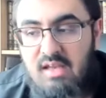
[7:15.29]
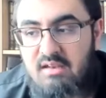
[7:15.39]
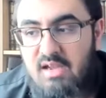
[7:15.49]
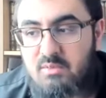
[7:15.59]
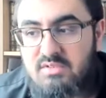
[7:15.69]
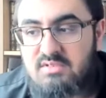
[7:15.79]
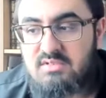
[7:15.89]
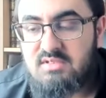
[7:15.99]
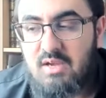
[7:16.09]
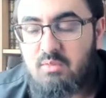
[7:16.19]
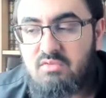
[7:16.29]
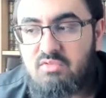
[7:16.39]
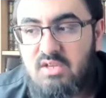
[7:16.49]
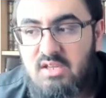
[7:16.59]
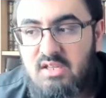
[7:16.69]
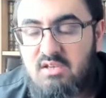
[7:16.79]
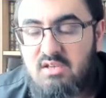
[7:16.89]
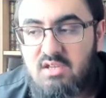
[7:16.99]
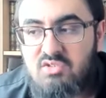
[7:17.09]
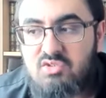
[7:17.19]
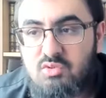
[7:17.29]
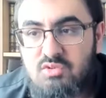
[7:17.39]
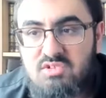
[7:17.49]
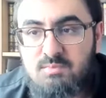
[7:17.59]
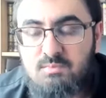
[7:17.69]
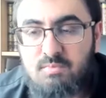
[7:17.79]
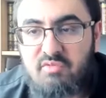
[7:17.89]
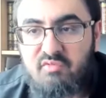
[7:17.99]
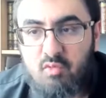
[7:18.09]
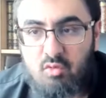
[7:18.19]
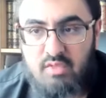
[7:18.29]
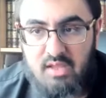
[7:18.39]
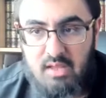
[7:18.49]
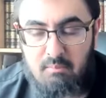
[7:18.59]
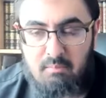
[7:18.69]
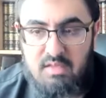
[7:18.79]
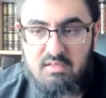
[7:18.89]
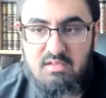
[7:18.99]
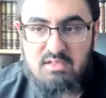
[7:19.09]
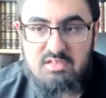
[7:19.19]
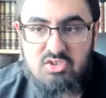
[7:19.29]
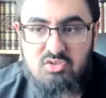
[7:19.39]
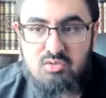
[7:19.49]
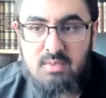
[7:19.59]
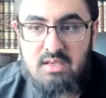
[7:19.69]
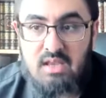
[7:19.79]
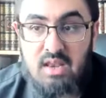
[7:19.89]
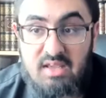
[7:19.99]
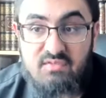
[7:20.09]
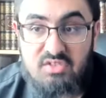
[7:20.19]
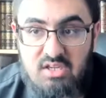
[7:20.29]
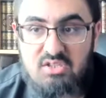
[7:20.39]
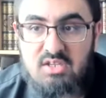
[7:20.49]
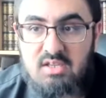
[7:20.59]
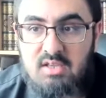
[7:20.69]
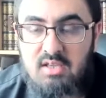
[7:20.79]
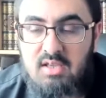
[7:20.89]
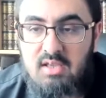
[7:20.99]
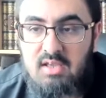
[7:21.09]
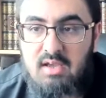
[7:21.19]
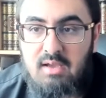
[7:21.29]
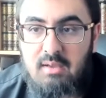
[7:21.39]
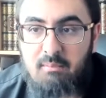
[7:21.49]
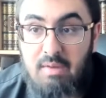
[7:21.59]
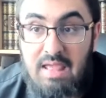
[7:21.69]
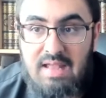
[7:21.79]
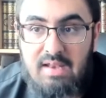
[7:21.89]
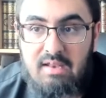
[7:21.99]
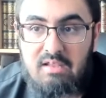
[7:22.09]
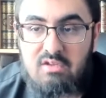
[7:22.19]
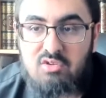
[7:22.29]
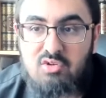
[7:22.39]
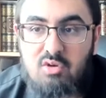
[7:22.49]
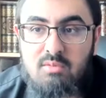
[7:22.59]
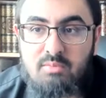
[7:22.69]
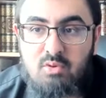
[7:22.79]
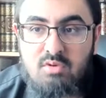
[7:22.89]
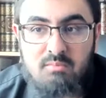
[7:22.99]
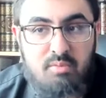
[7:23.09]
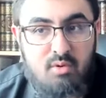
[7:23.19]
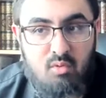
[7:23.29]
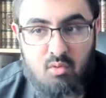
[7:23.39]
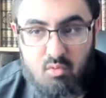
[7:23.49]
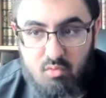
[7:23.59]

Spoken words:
And I would really urge students before they make the decision to make a life-changing plan to go abroad and put